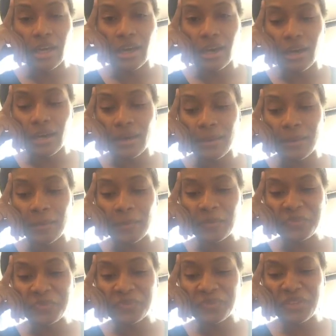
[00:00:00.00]

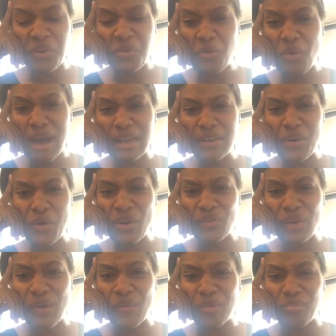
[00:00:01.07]
Um, don't quite know
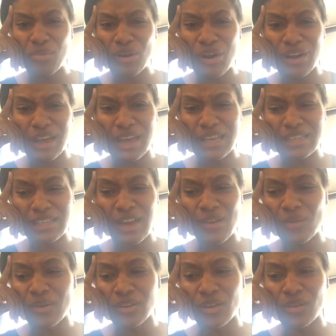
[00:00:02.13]
if I would broadcast
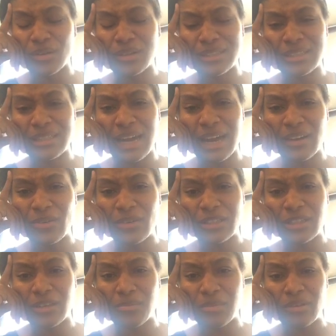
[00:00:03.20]
that one though, because
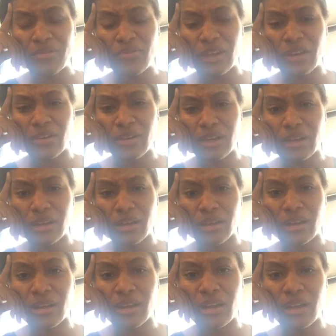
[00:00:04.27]
daiquiris can be very
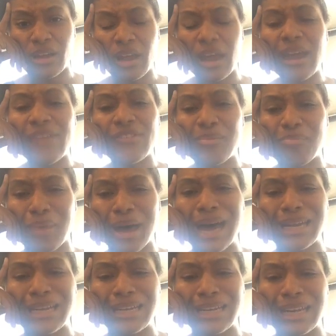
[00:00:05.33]
uh, heavy
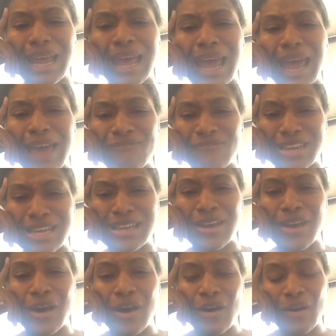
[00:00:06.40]
bodied and heavy
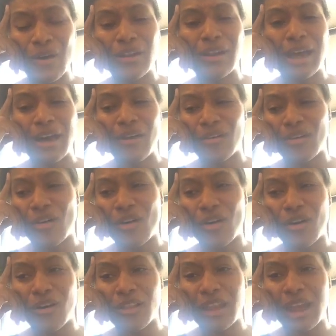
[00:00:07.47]
on the
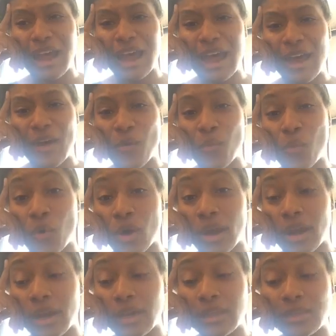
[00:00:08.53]
alcohol. And I had
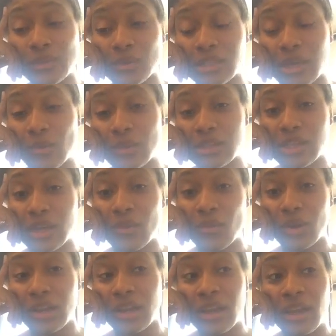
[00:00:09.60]
one, and as soon as I was done
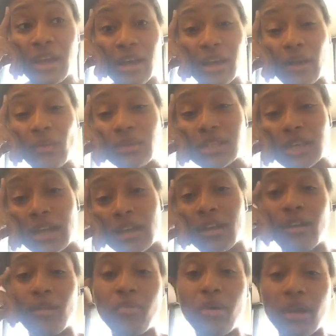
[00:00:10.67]
with it, I was standing
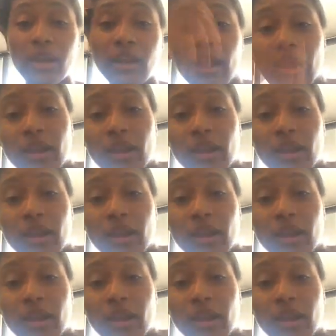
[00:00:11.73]
in the parking